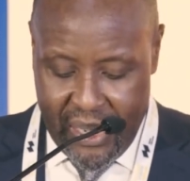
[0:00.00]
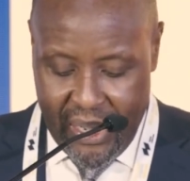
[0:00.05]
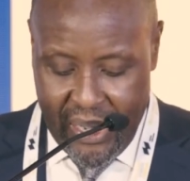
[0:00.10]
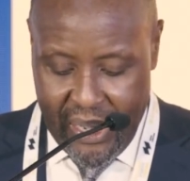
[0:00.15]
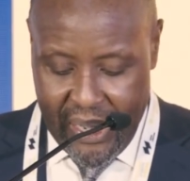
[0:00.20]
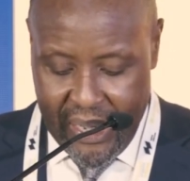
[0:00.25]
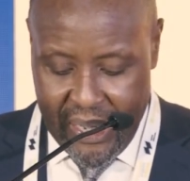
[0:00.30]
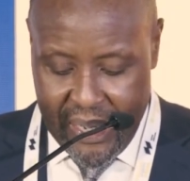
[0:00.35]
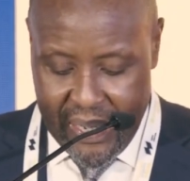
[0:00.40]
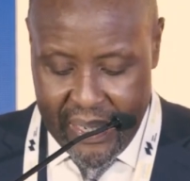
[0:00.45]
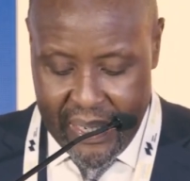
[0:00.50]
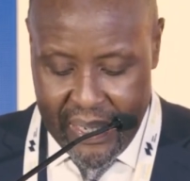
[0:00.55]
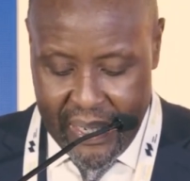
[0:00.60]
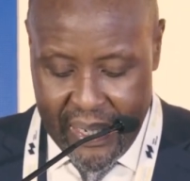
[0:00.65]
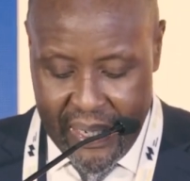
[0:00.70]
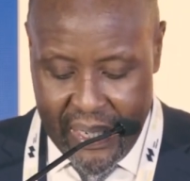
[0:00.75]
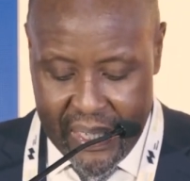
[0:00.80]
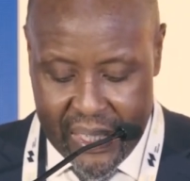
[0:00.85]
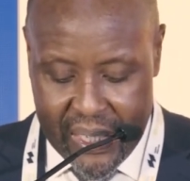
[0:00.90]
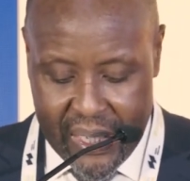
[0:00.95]
and
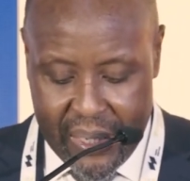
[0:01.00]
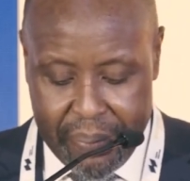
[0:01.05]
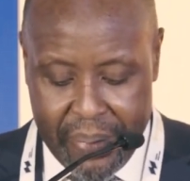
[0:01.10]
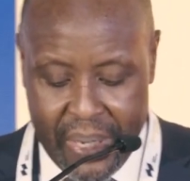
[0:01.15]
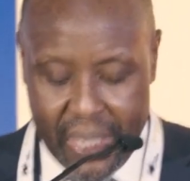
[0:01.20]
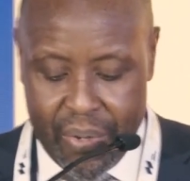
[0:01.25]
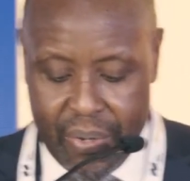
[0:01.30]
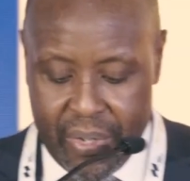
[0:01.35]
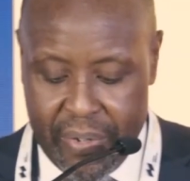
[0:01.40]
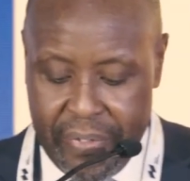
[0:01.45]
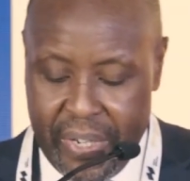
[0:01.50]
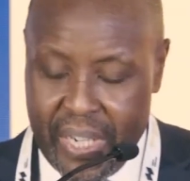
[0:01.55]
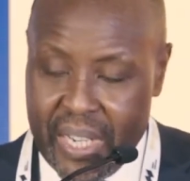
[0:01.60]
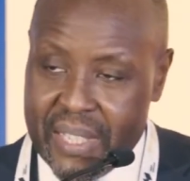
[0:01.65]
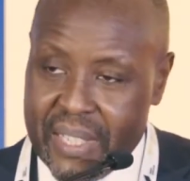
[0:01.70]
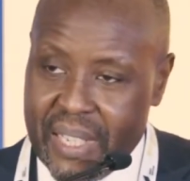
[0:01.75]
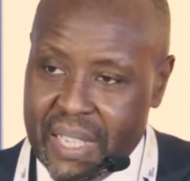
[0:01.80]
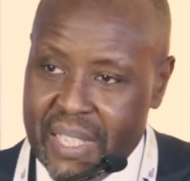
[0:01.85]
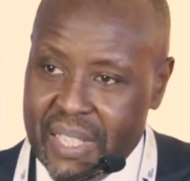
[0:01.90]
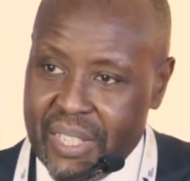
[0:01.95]
let's embark on a very
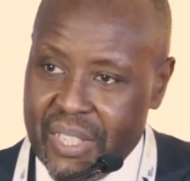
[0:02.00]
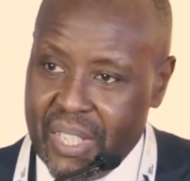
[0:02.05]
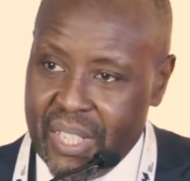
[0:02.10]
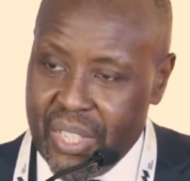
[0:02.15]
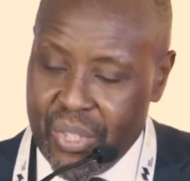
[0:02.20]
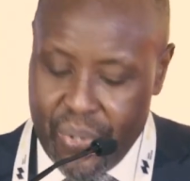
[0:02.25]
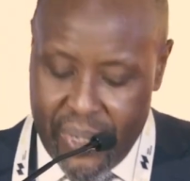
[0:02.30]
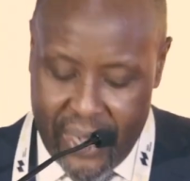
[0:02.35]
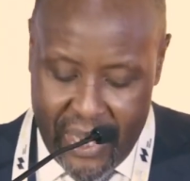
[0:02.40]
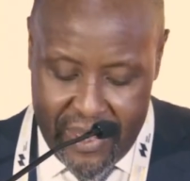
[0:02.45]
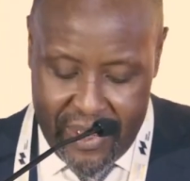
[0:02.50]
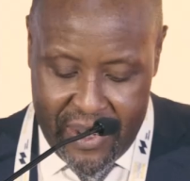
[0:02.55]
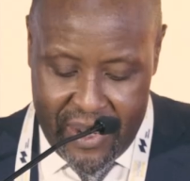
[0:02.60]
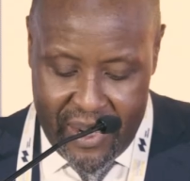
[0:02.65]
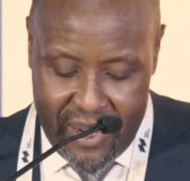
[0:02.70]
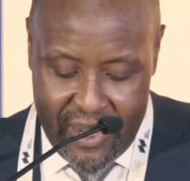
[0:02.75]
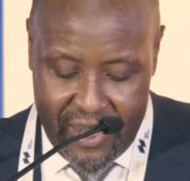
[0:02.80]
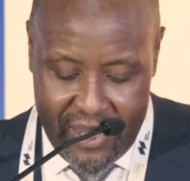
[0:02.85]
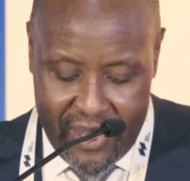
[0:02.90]
exciting journey together.